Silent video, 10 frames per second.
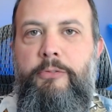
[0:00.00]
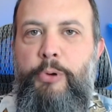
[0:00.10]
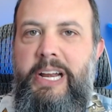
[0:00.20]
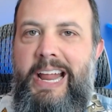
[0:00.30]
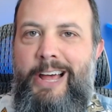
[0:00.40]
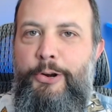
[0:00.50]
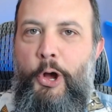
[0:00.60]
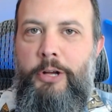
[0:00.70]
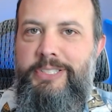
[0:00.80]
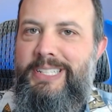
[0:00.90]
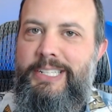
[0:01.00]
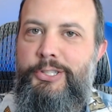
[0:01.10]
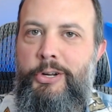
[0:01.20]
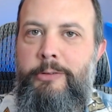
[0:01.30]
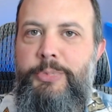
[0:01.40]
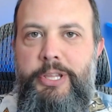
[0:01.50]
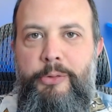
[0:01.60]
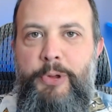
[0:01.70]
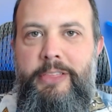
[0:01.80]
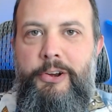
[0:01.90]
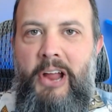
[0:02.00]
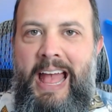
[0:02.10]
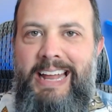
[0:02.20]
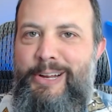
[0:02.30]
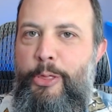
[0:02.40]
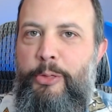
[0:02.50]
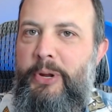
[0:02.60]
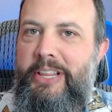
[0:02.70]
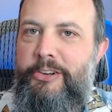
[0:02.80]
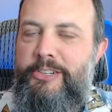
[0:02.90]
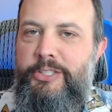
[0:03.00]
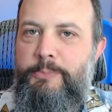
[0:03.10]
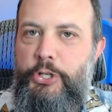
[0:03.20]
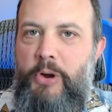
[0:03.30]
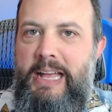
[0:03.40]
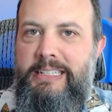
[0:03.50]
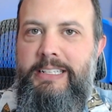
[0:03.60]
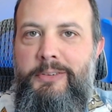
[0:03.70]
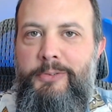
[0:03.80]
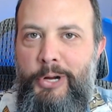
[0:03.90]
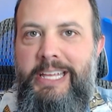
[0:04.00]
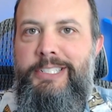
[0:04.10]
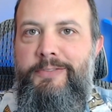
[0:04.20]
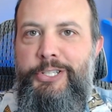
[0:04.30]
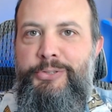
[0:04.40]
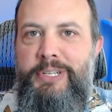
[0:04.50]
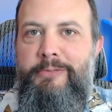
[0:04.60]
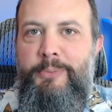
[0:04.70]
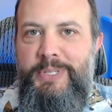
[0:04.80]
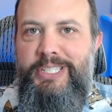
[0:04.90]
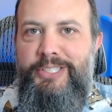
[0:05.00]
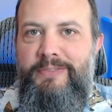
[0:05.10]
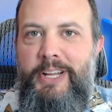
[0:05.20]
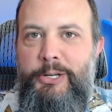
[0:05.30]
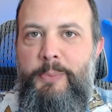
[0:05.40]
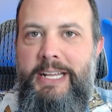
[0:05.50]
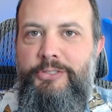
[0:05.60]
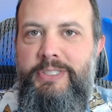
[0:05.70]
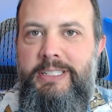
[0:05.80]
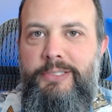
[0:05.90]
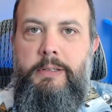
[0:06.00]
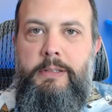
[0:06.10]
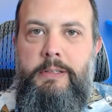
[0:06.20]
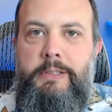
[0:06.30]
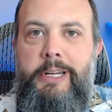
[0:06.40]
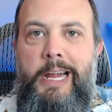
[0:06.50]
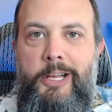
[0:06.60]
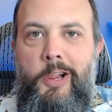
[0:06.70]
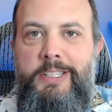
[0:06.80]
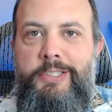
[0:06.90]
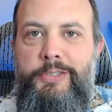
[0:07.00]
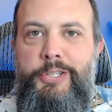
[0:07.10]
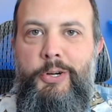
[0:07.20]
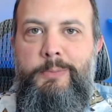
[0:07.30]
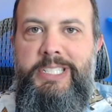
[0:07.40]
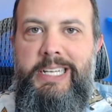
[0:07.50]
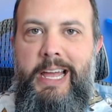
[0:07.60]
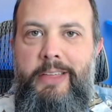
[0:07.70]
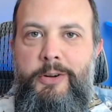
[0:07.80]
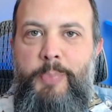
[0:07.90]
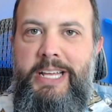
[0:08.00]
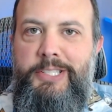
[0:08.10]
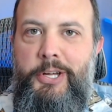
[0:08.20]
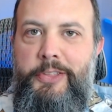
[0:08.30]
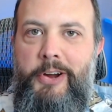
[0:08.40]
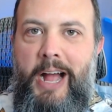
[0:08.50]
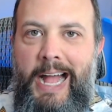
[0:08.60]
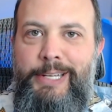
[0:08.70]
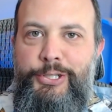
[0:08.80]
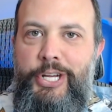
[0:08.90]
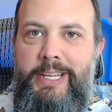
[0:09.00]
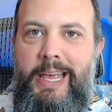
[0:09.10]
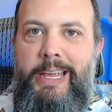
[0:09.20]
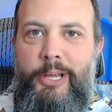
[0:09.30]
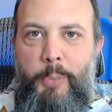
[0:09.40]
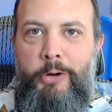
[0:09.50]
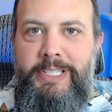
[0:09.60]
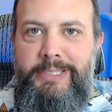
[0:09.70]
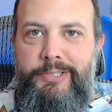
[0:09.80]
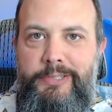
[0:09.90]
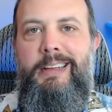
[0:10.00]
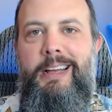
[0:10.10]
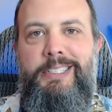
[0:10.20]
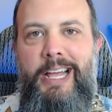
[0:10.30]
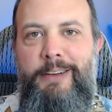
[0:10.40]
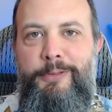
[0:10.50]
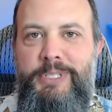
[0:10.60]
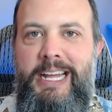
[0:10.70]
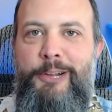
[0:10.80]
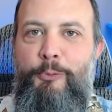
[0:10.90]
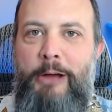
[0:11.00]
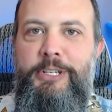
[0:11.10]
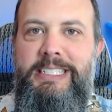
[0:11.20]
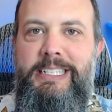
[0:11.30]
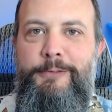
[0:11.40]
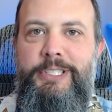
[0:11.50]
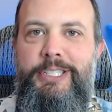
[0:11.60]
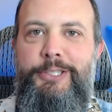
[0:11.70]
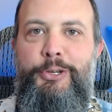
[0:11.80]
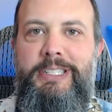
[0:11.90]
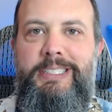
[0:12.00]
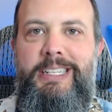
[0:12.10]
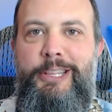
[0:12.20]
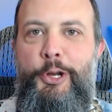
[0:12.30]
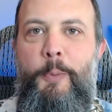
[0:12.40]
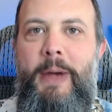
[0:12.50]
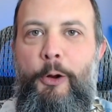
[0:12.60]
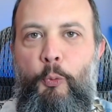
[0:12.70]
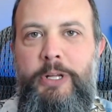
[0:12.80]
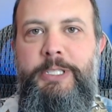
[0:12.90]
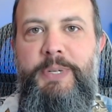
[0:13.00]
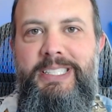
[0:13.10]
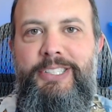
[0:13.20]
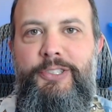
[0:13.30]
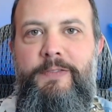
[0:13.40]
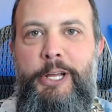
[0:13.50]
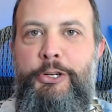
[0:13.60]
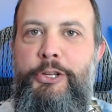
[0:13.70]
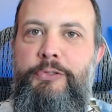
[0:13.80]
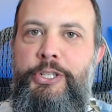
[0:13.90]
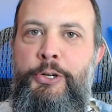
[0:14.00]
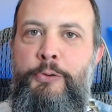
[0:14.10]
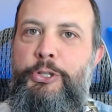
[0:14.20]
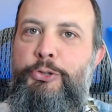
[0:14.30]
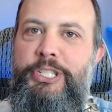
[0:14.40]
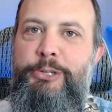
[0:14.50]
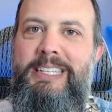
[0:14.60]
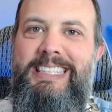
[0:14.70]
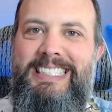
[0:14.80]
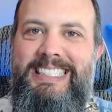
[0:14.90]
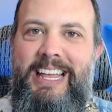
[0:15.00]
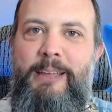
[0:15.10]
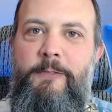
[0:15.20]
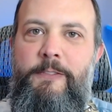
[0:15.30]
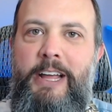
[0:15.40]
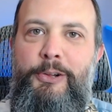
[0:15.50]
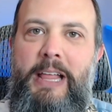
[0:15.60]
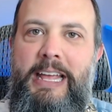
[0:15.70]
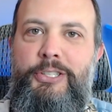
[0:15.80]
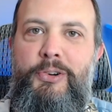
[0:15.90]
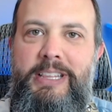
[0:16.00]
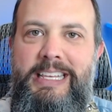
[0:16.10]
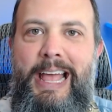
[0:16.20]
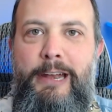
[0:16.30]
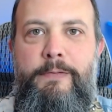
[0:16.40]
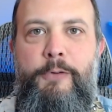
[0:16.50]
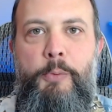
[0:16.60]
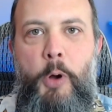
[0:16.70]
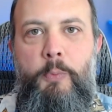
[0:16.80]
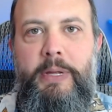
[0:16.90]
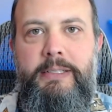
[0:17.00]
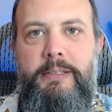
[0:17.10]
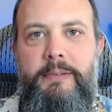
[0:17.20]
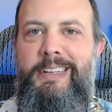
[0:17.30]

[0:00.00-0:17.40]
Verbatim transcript: written out all six terms, three that are added, three that are subtracted for each of the two different position vector matrices. Then I cluster terms together based on their ijk components. Aside from tiny rounding differences, you can see that no matter which position vector you choose, you still get the same final answer at the end for the moment.